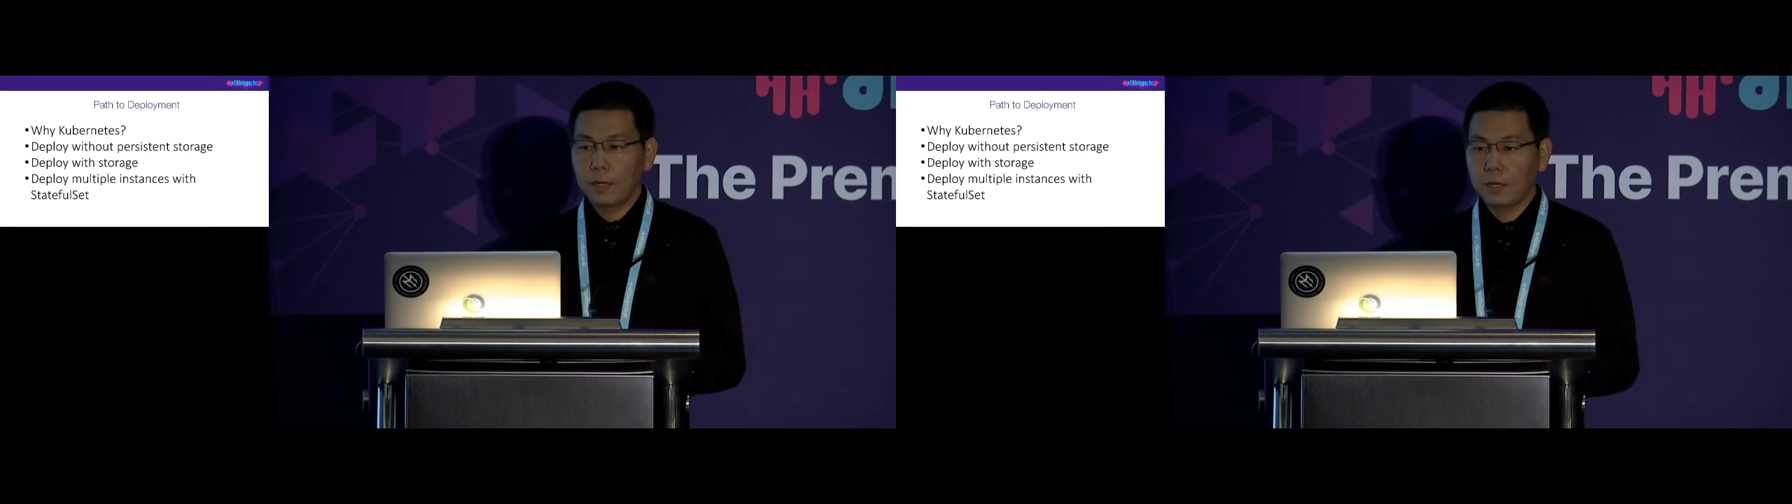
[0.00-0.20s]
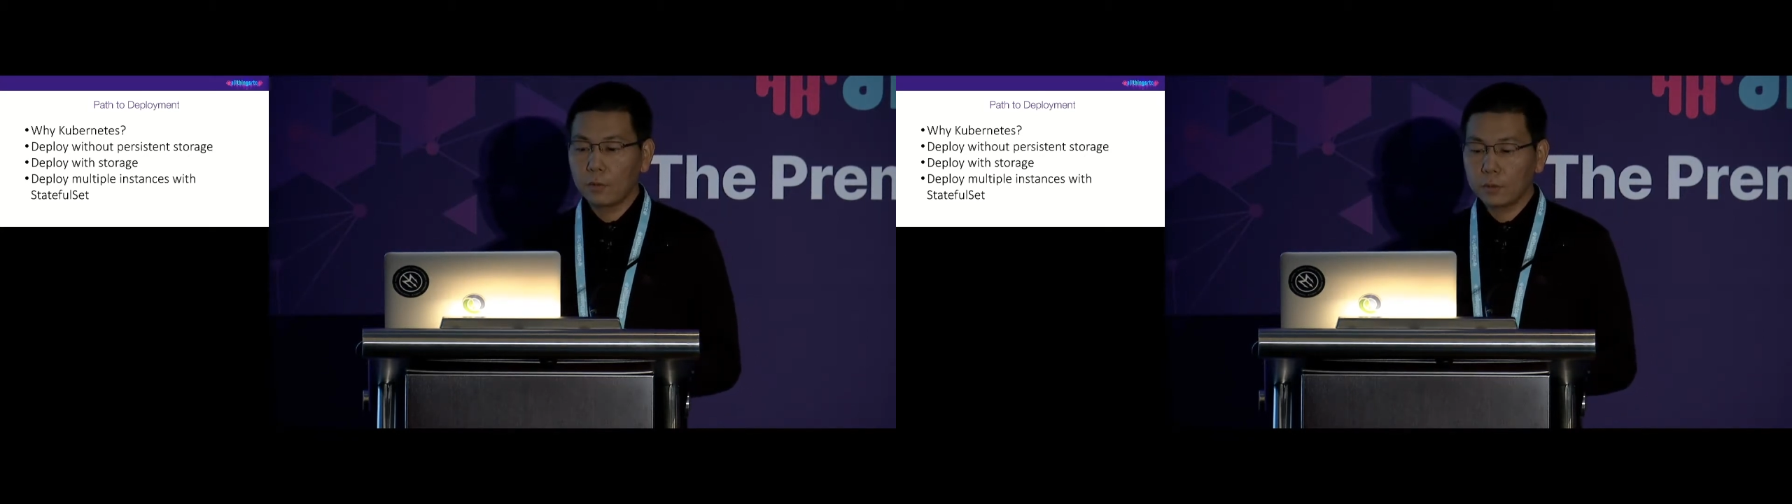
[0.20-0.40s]

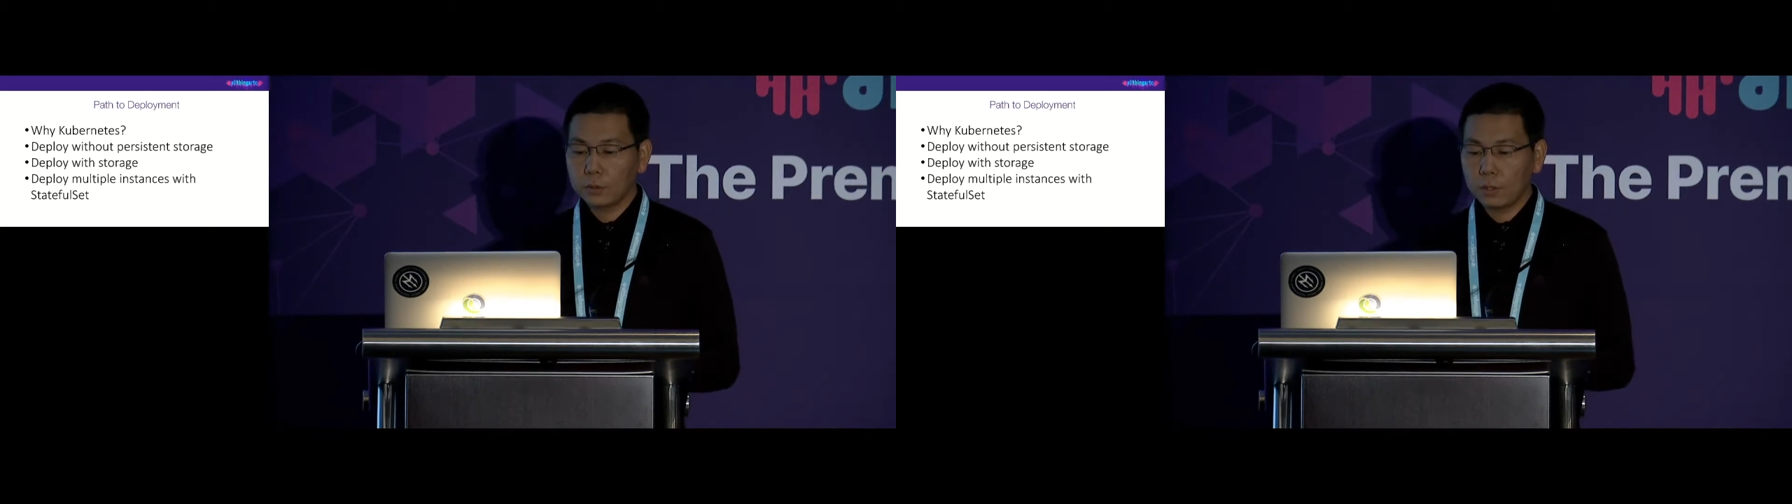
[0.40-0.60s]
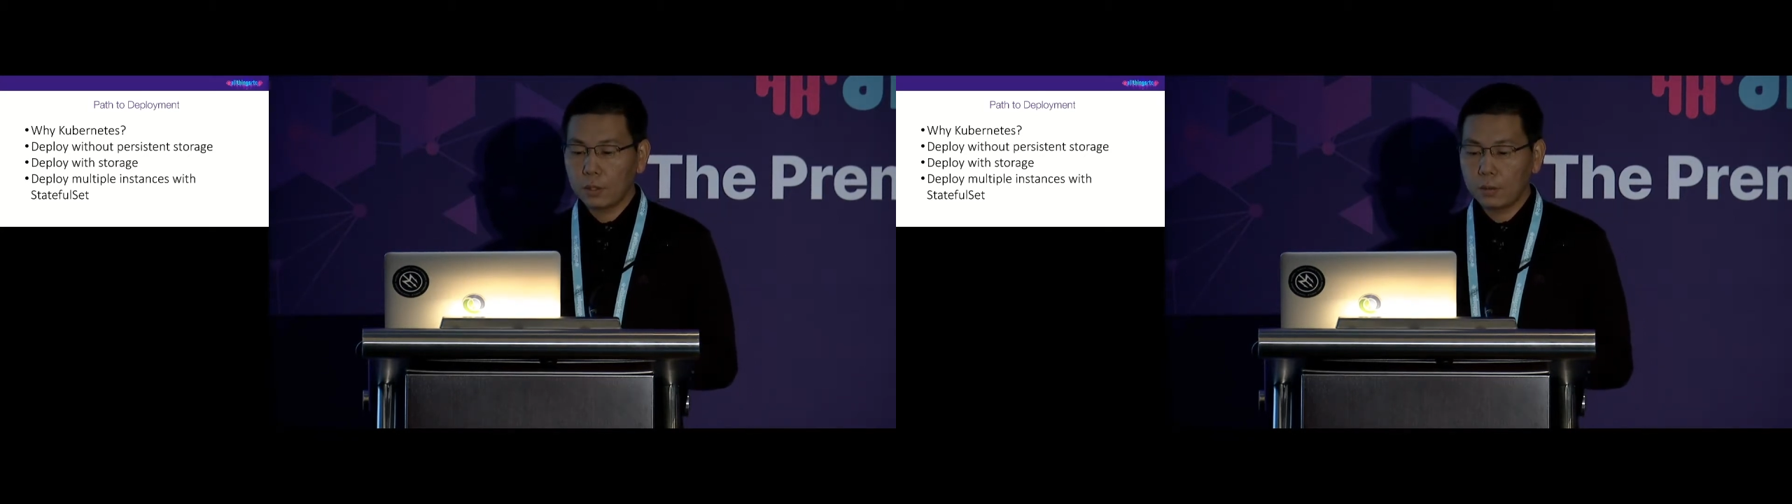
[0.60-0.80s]
And
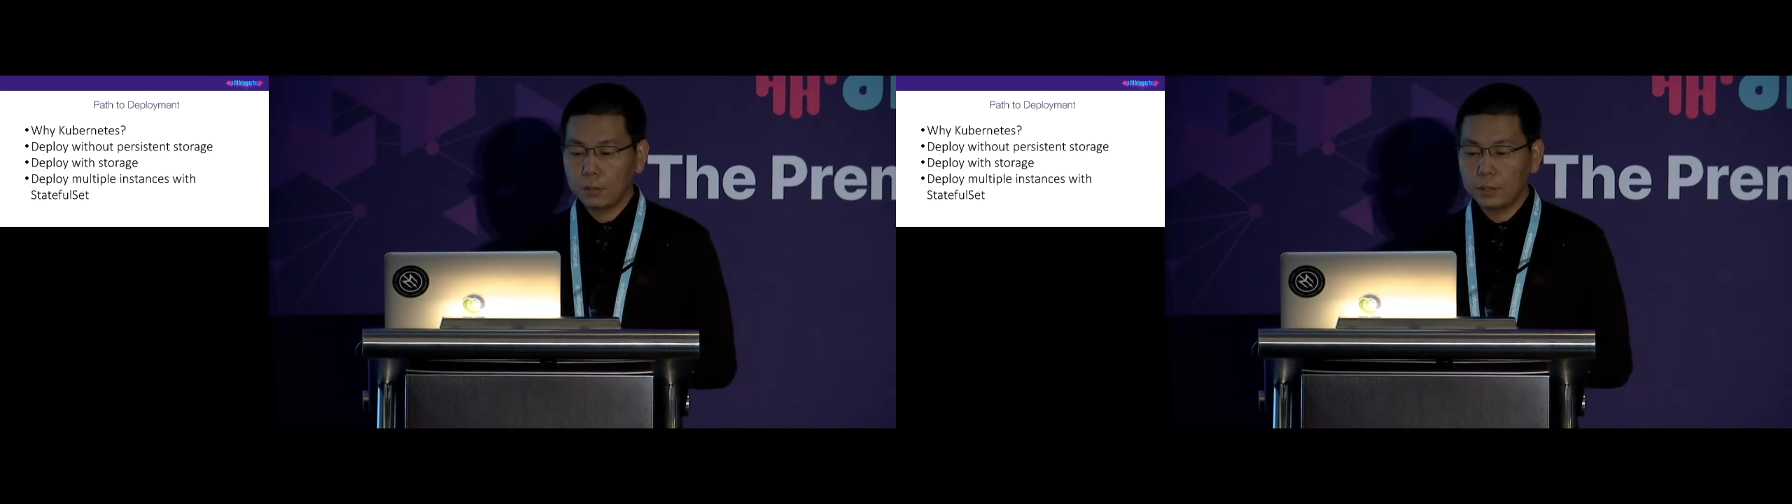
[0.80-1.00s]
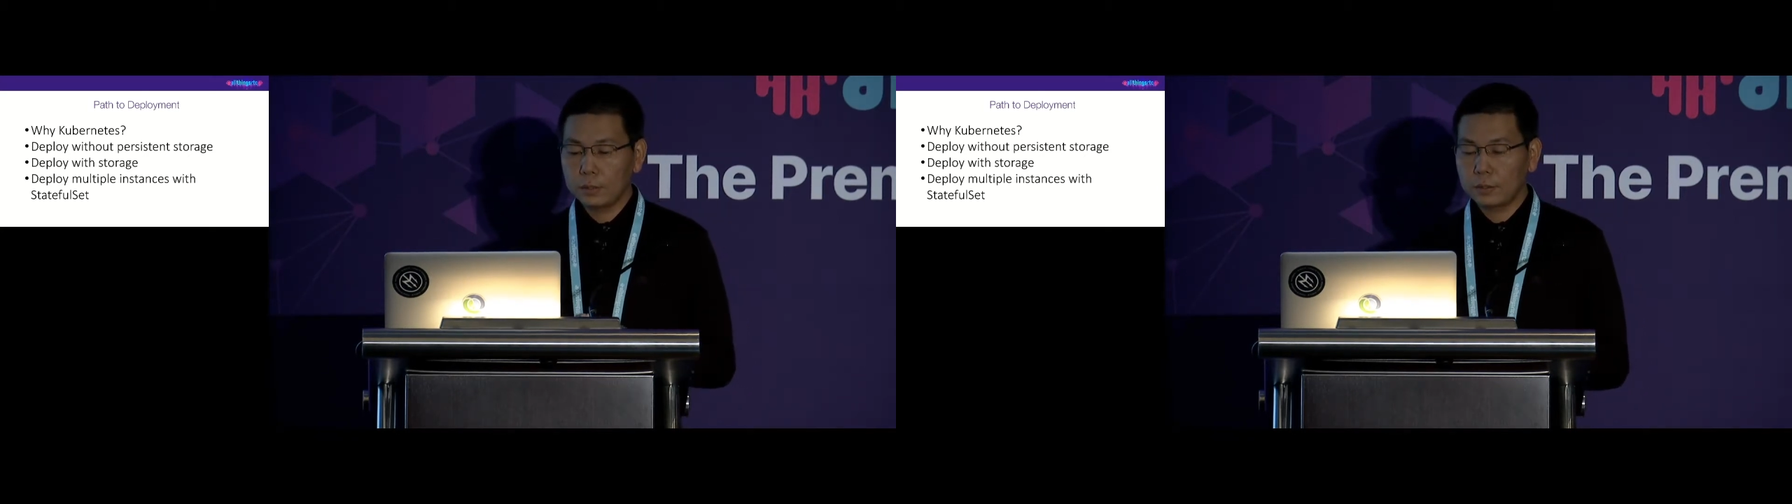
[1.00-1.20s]

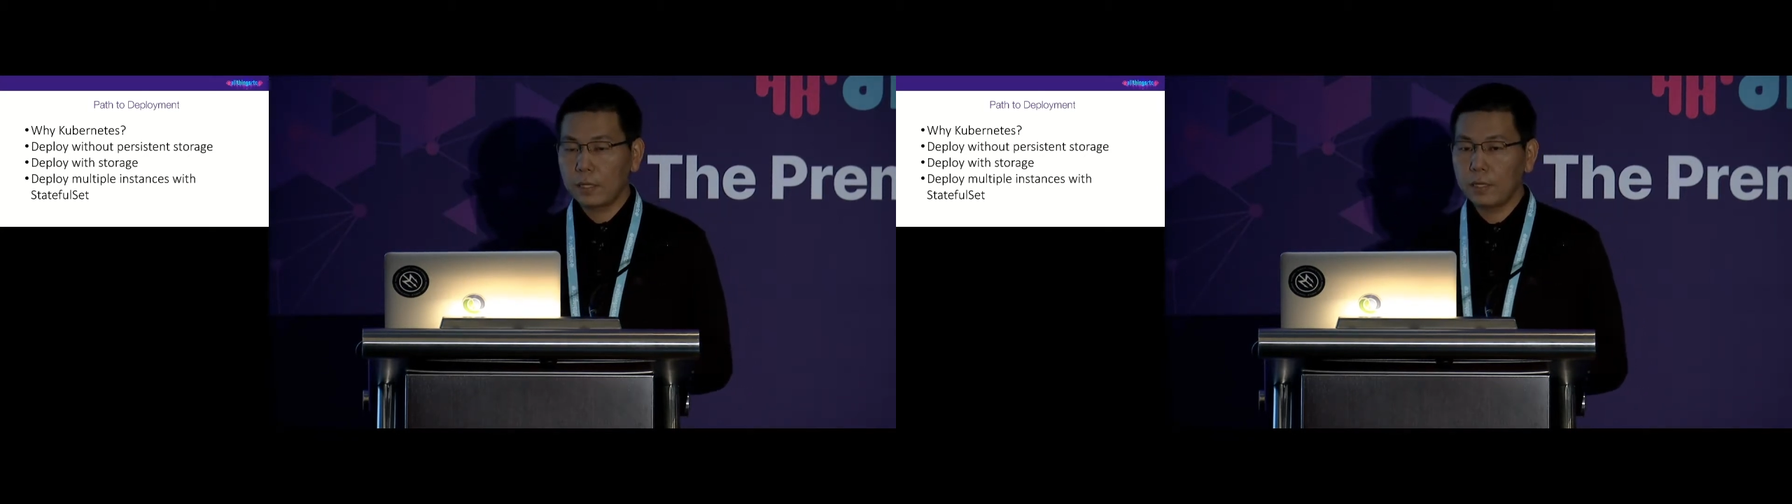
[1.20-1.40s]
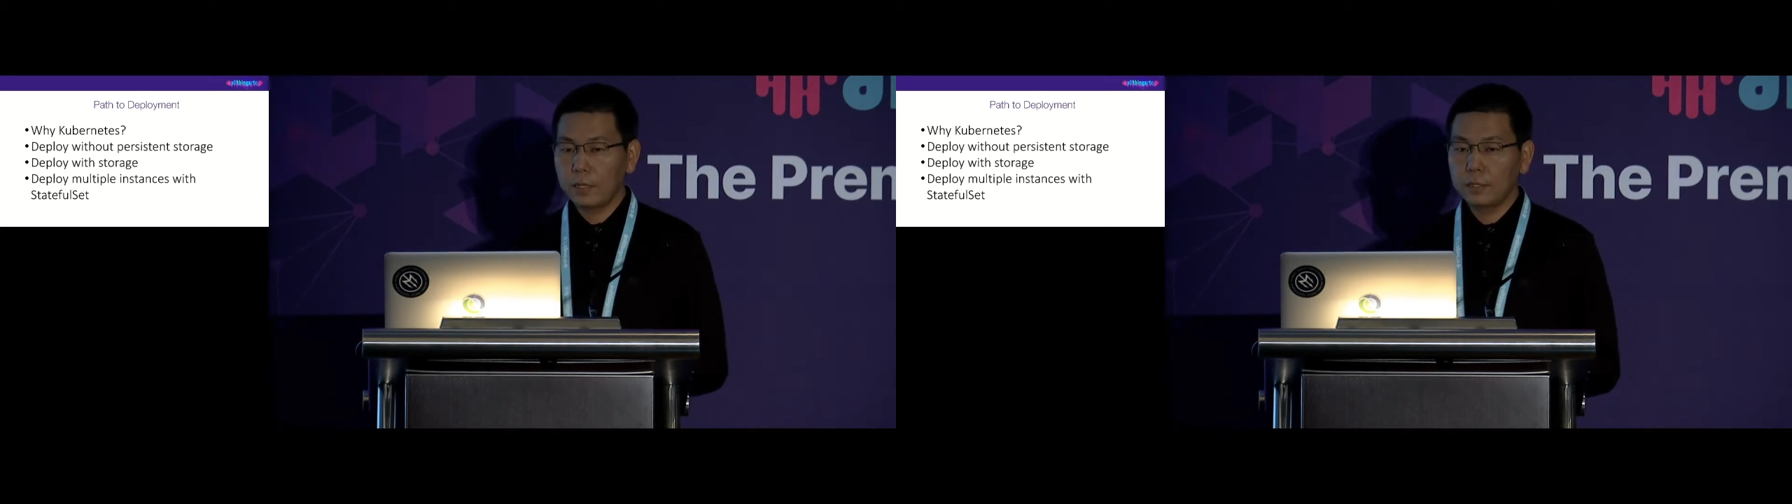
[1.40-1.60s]
also, this data